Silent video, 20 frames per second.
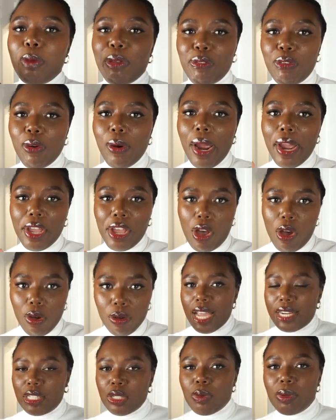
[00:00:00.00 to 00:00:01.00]
before I go,
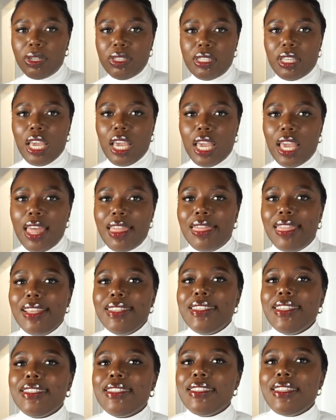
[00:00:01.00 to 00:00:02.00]
I just want to say
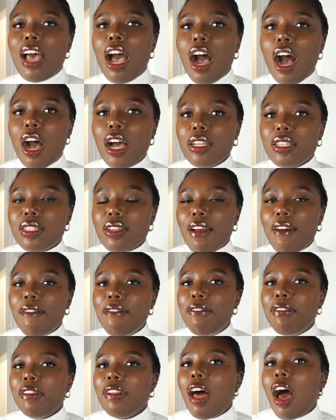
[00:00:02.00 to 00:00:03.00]
this is not
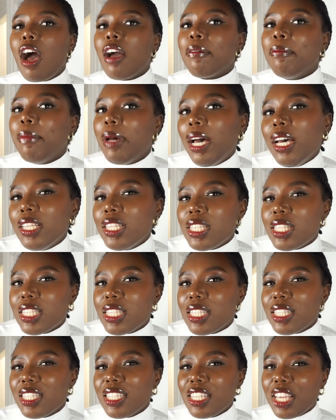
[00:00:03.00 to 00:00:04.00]
Vlogmas.
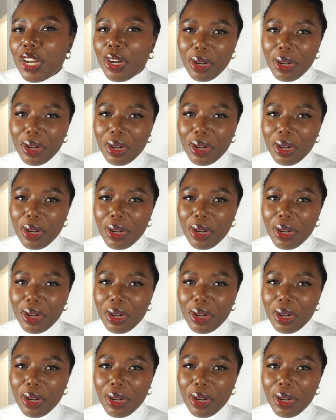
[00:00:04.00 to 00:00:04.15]
You